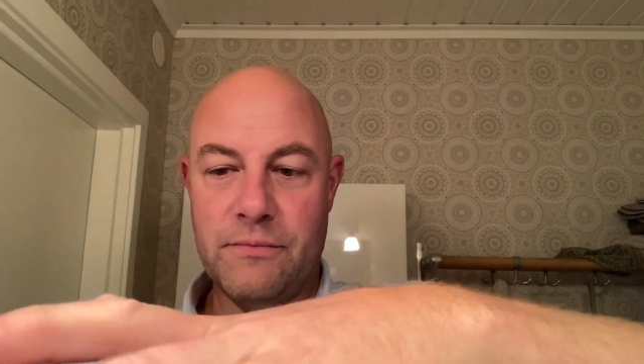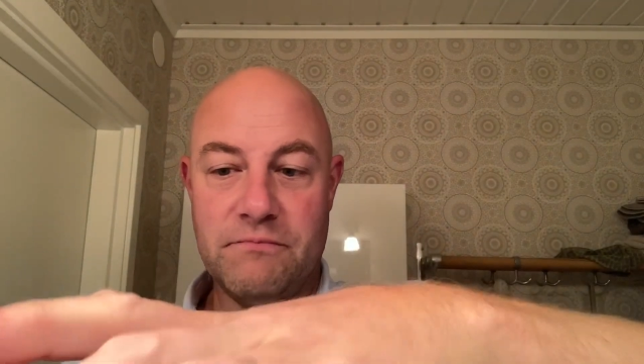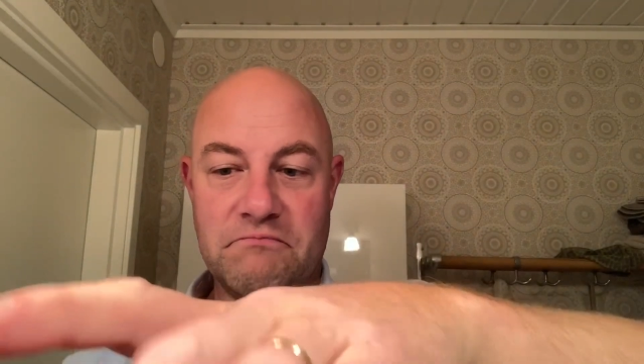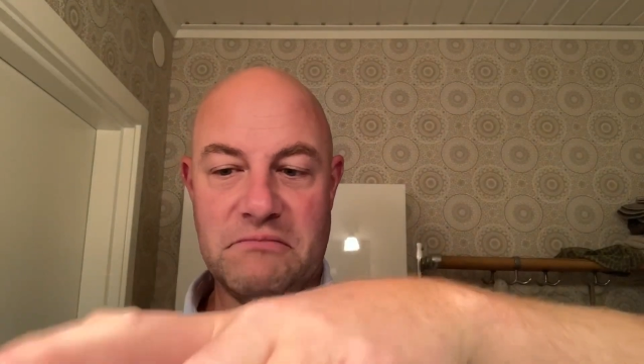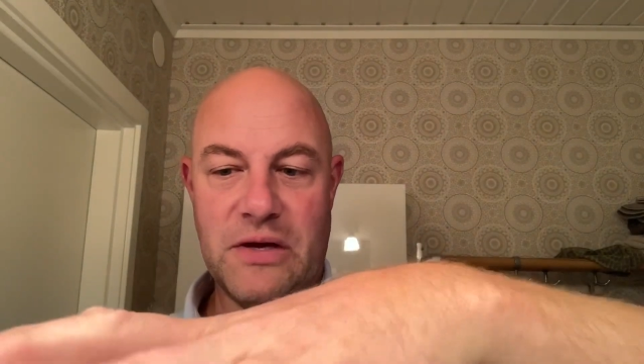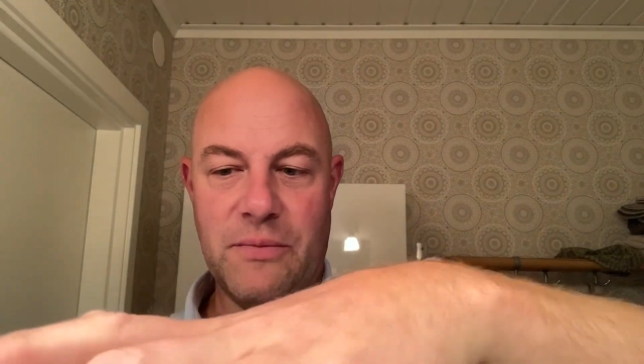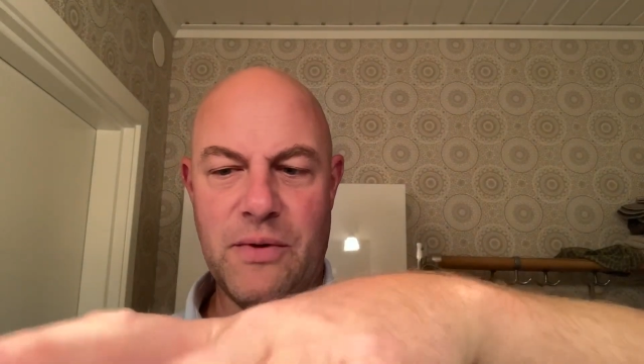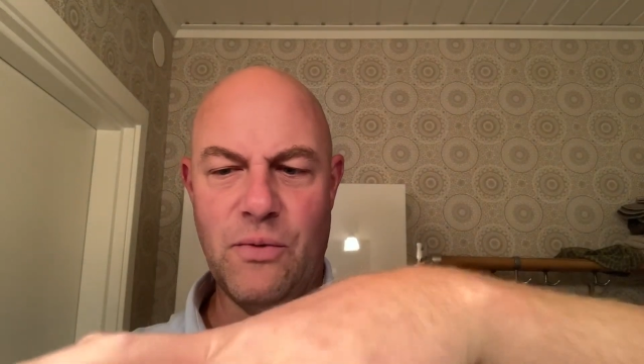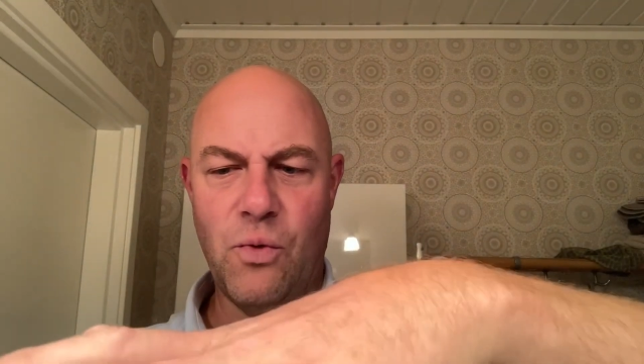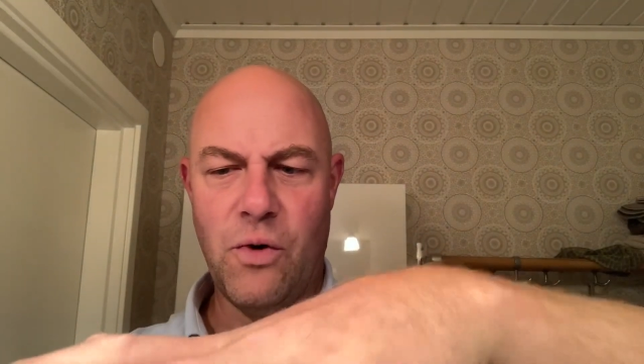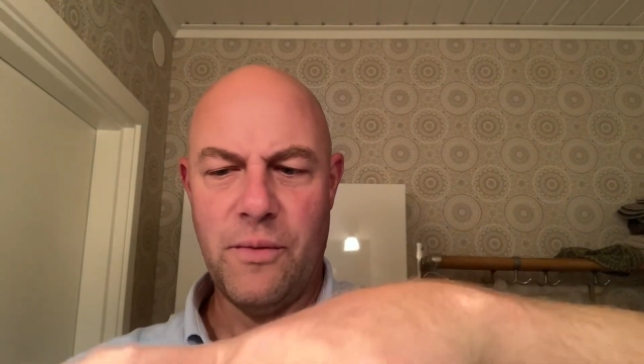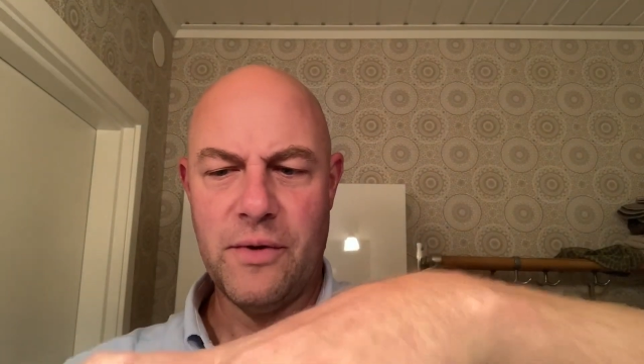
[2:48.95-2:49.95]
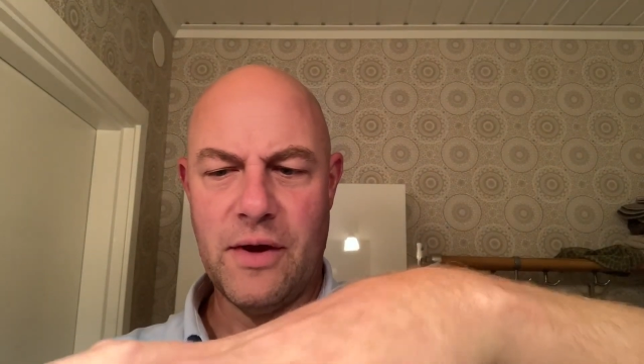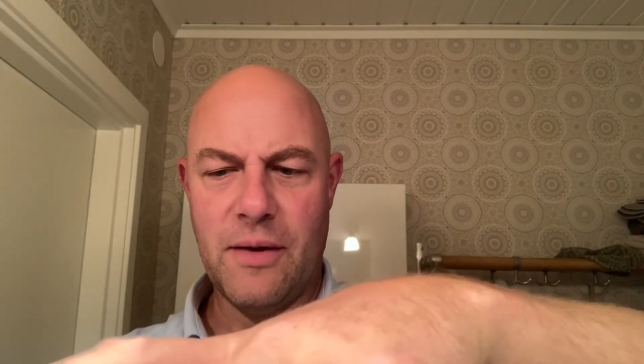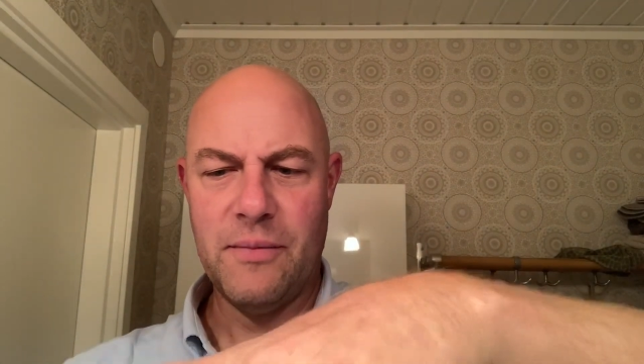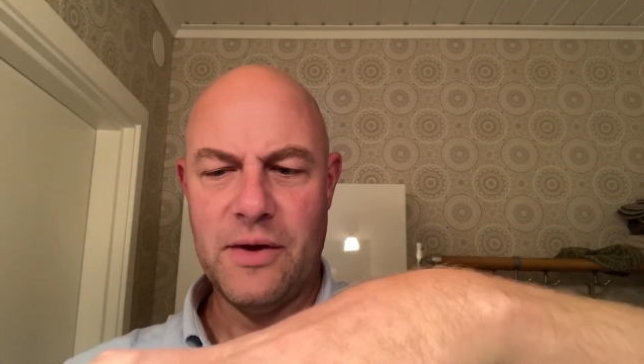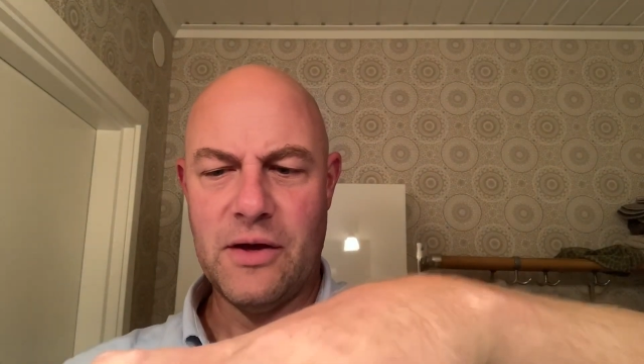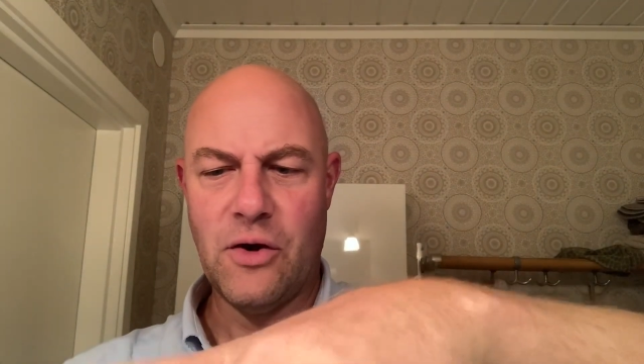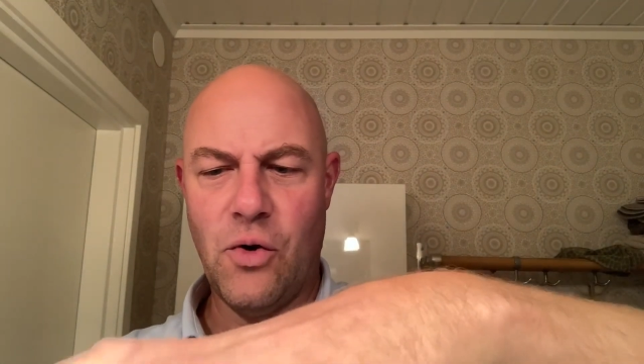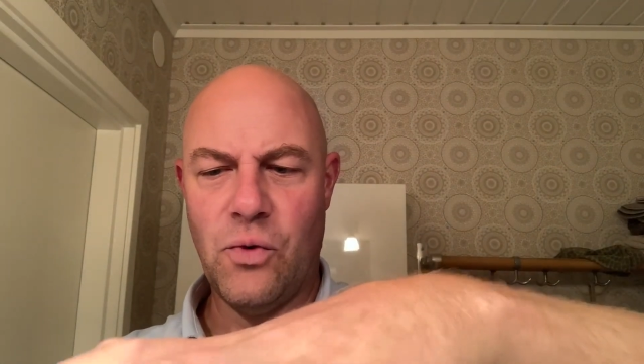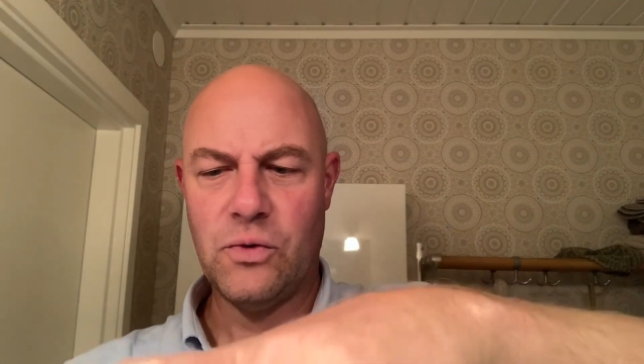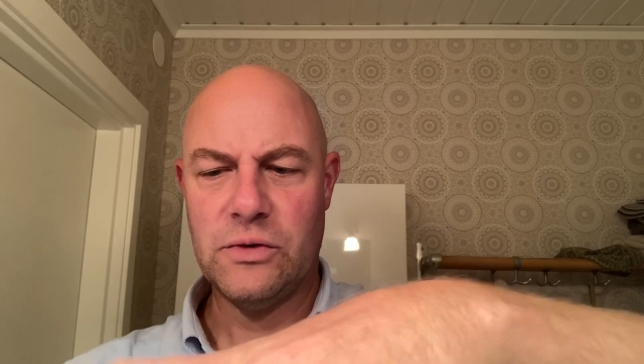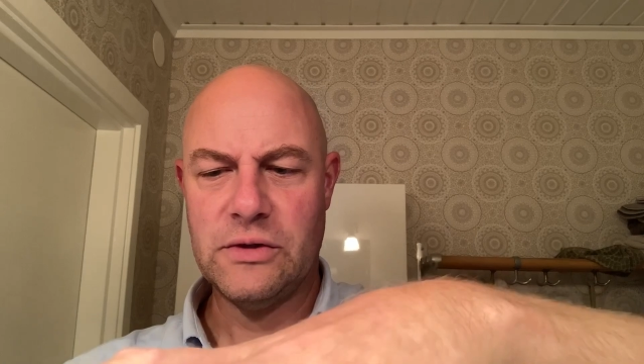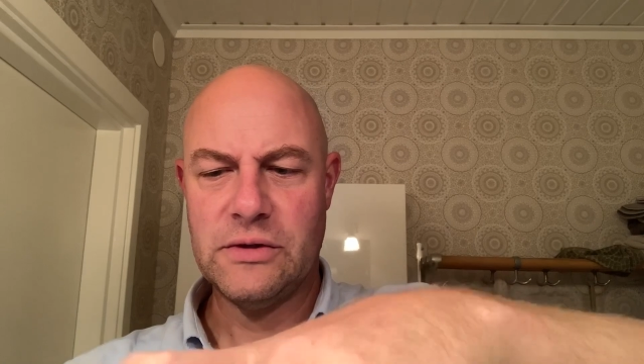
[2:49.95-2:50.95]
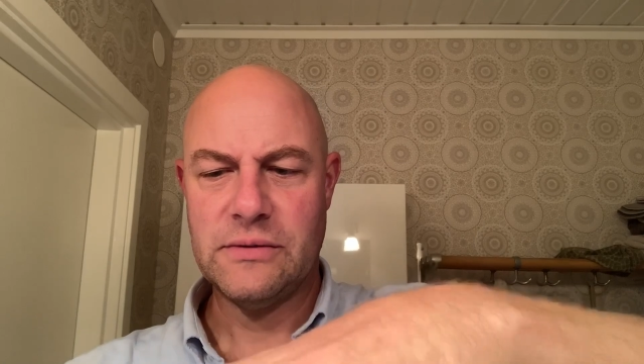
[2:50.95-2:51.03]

It can be warm, it can be cold.